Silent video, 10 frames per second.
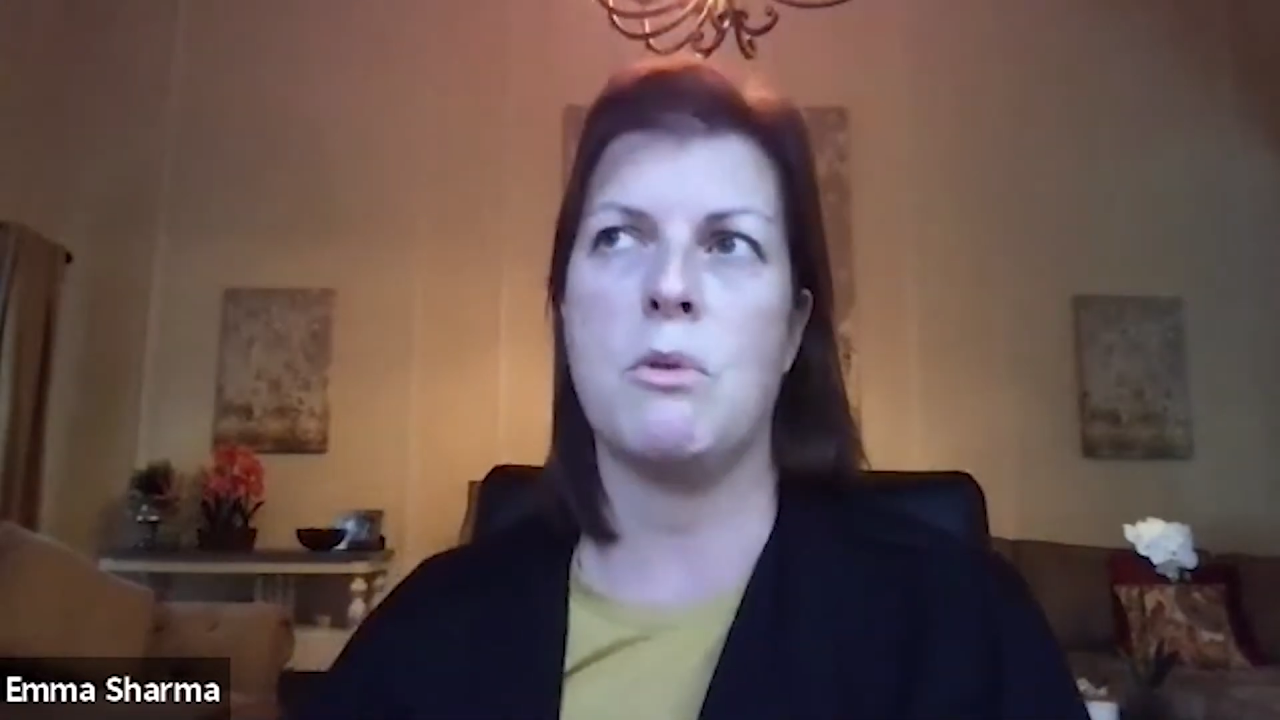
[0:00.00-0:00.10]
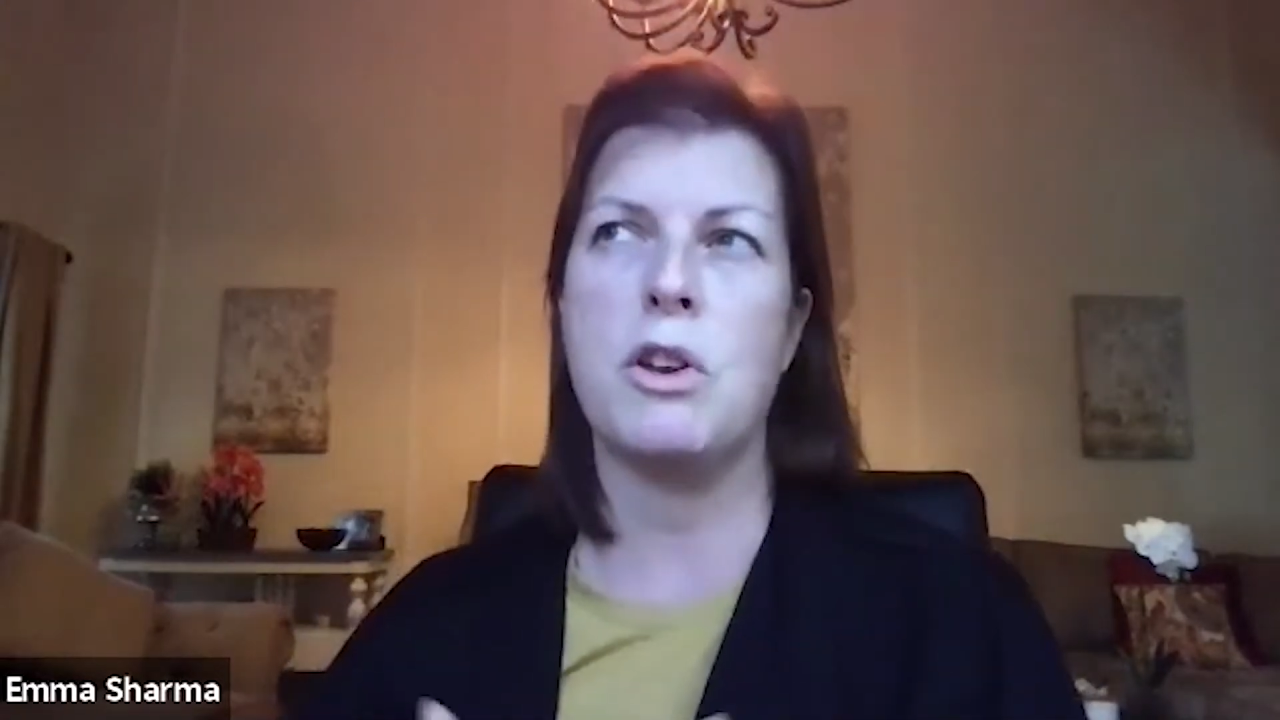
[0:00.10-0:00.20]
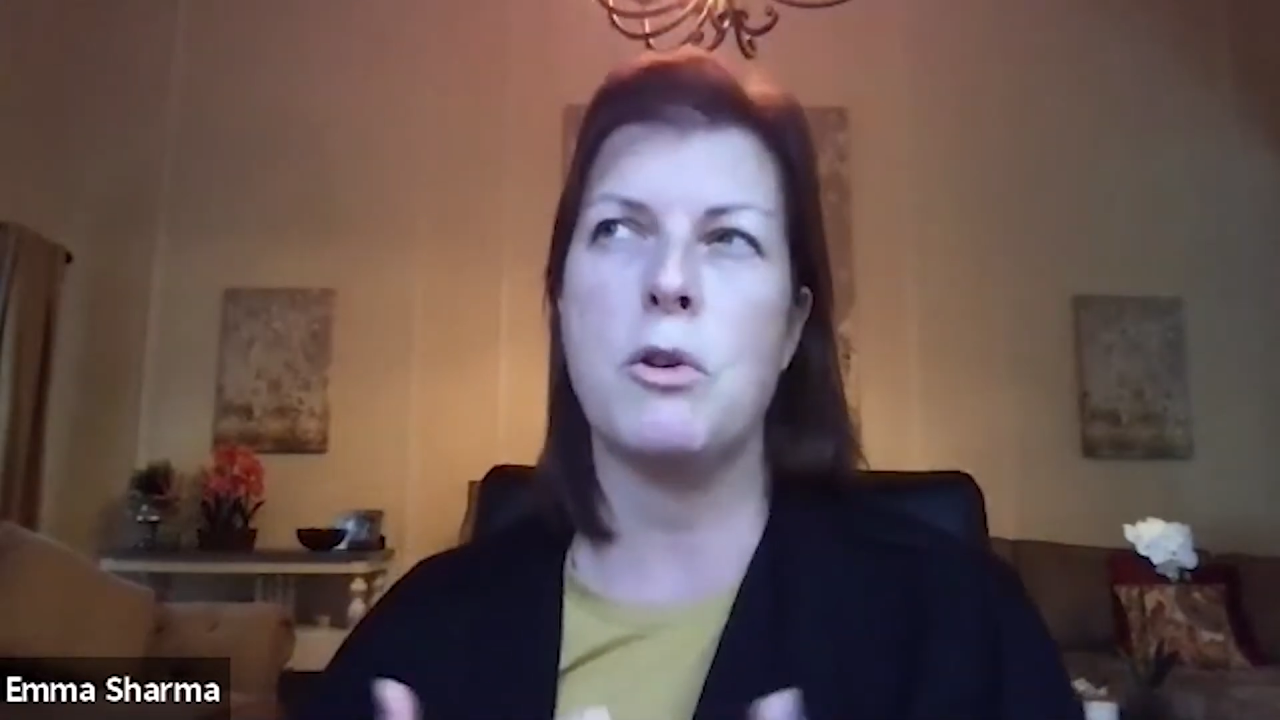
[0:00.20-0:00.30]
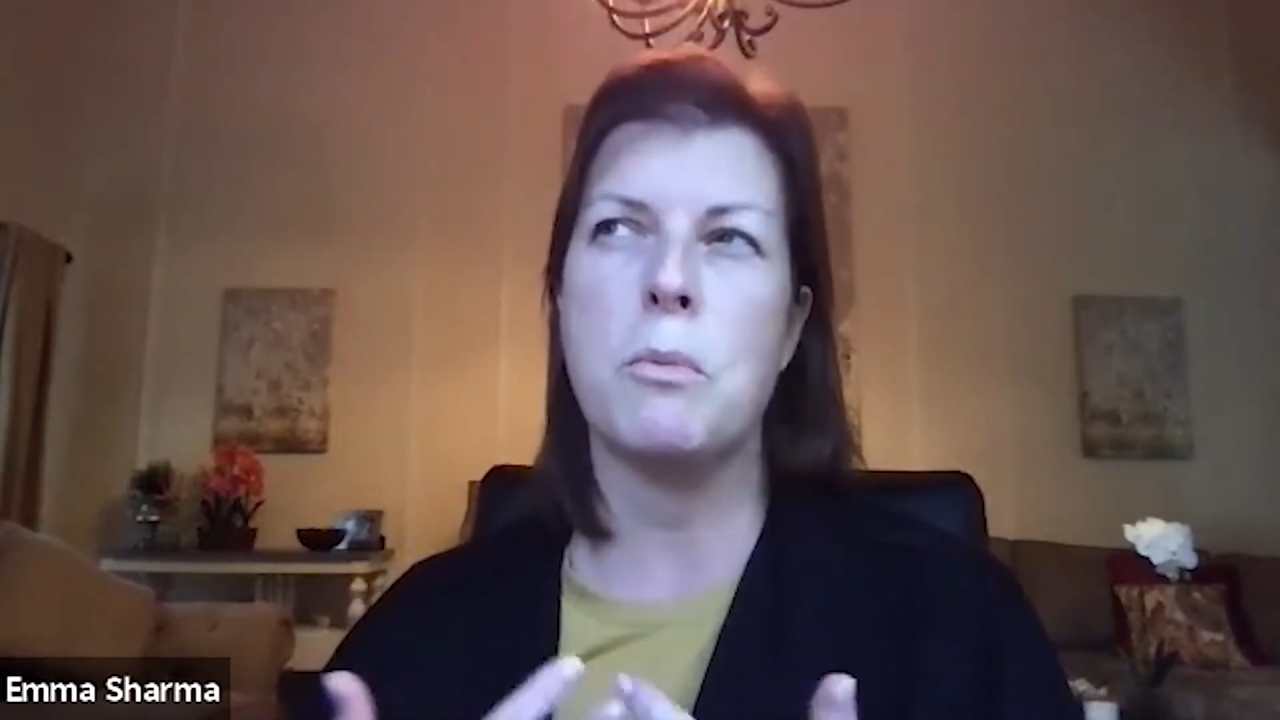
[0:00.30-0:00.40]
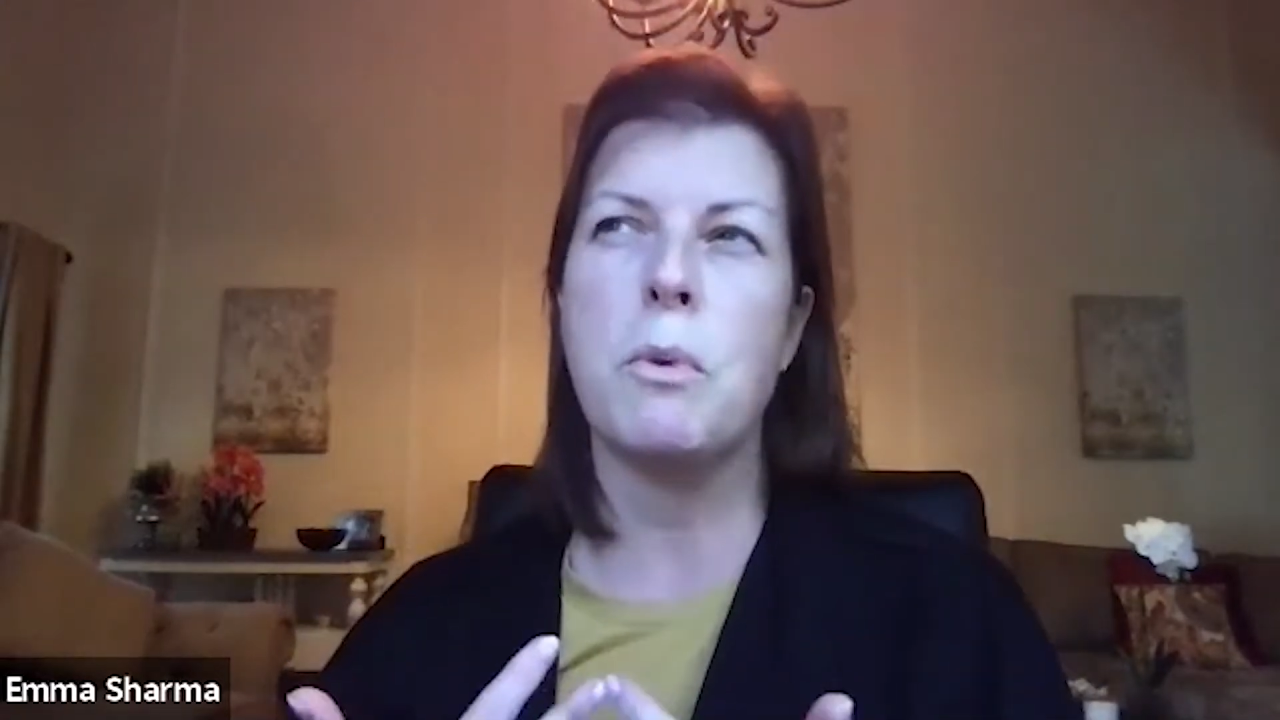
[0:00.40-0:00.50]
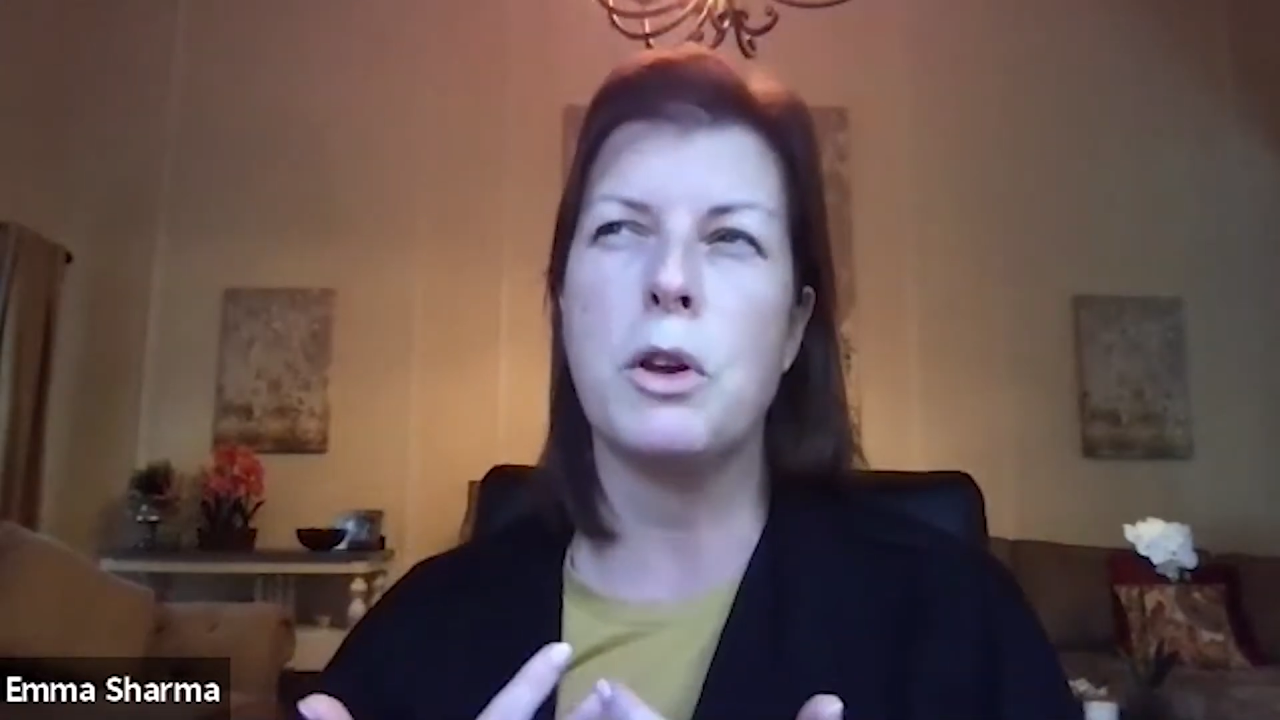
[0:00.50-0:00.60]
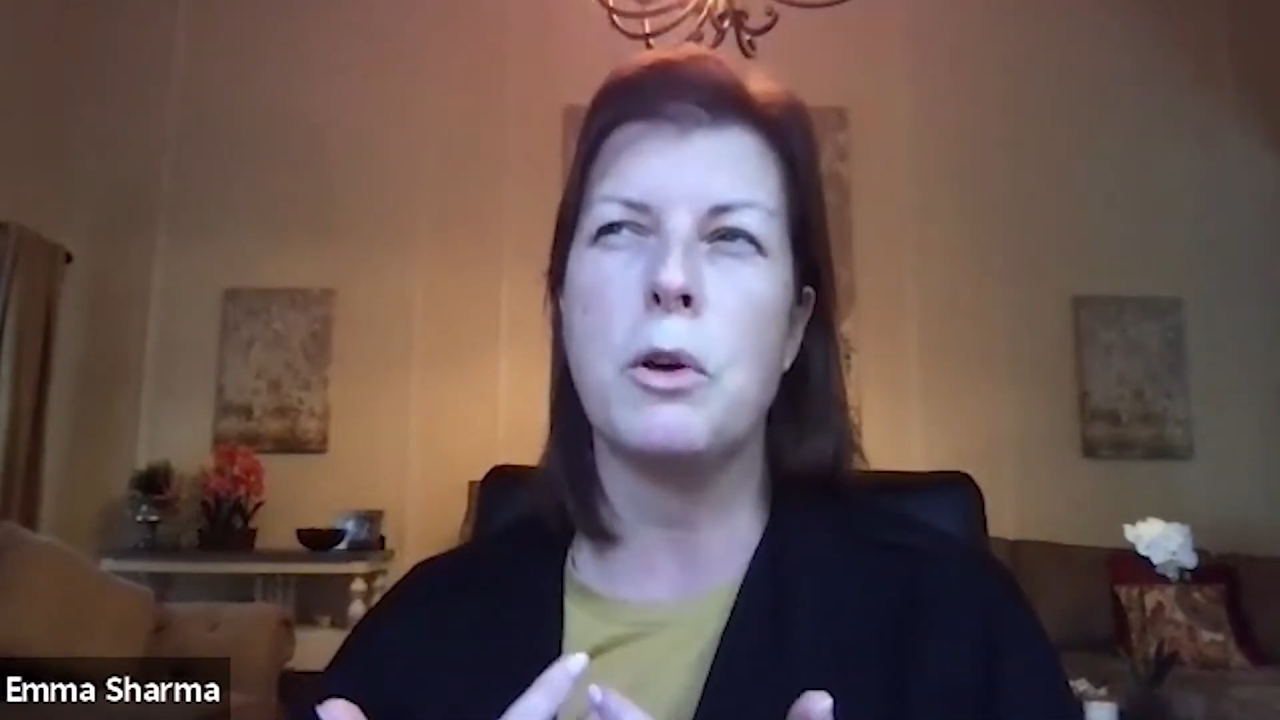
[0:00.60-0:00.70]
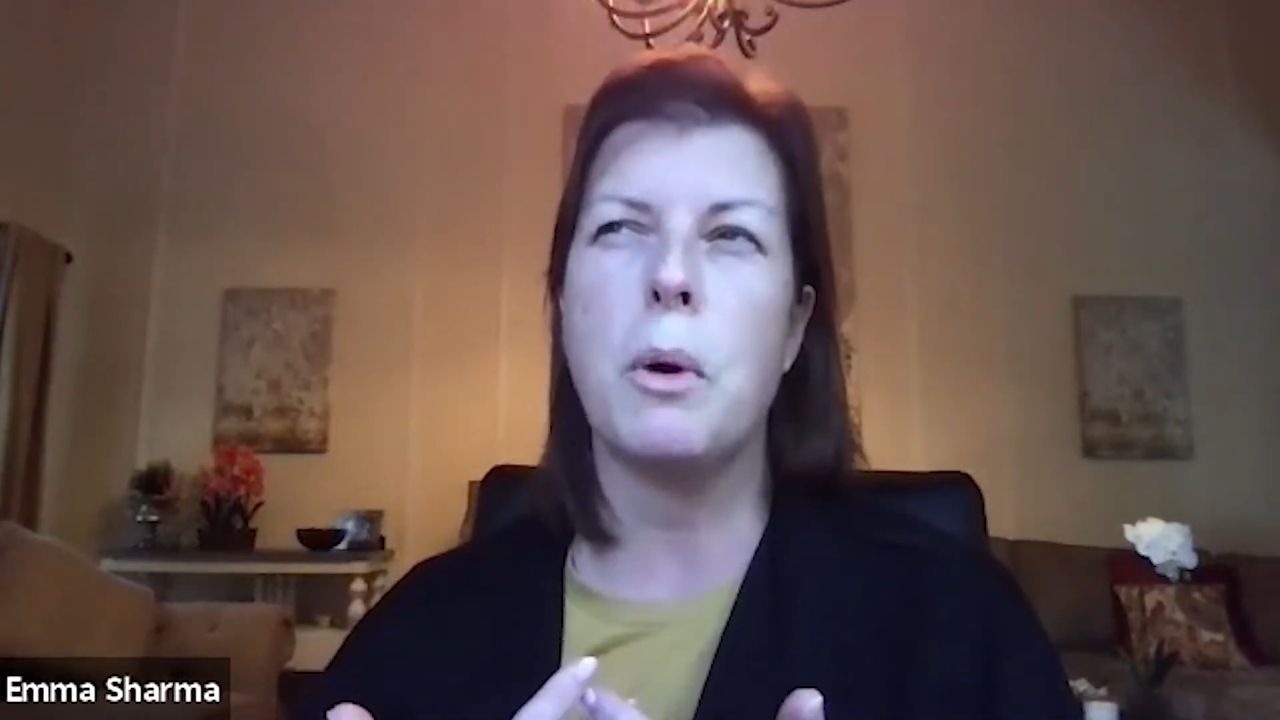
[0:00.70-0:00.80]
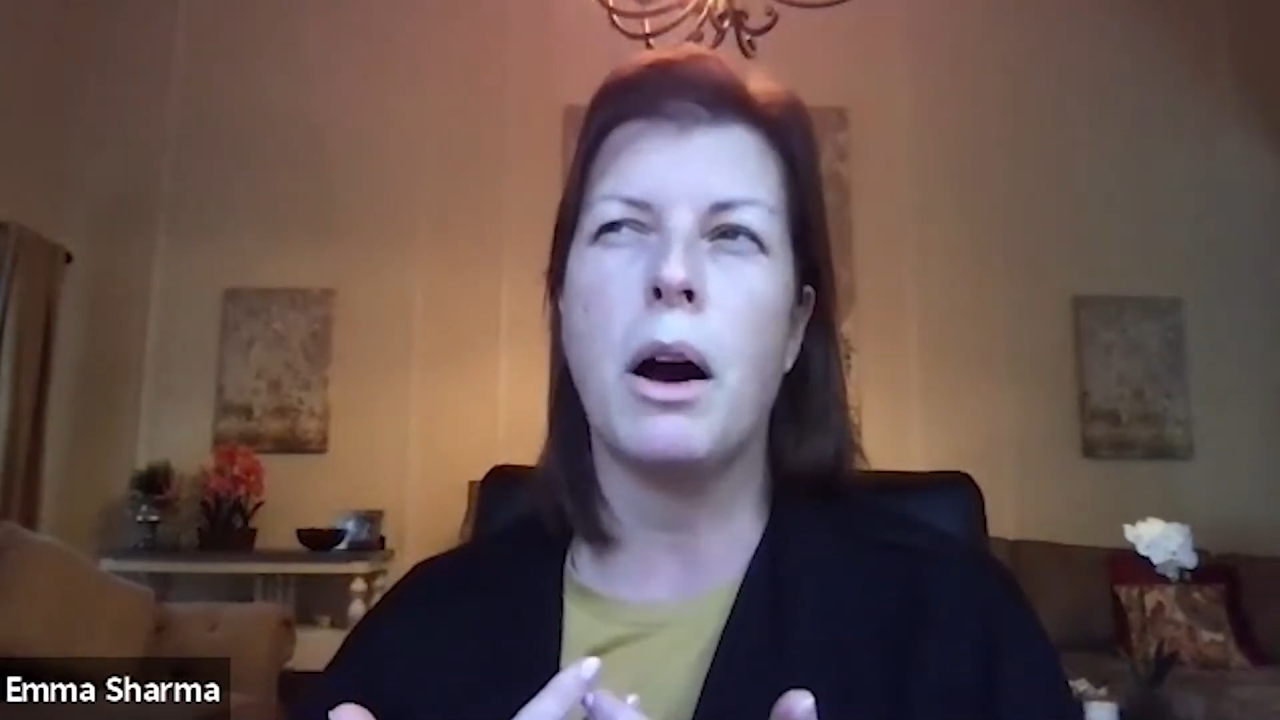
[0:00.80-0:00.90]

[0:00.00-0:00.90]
you